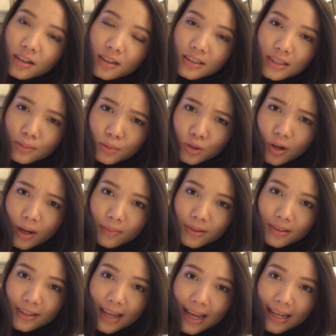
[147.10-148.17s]
subscribe
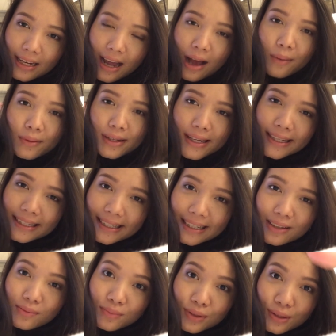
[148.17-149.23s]
to that. I will link
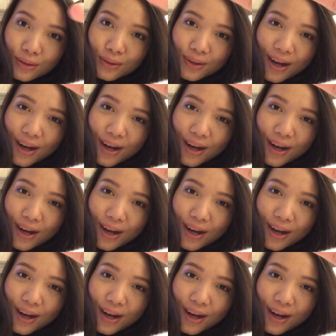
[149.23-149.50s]
it below.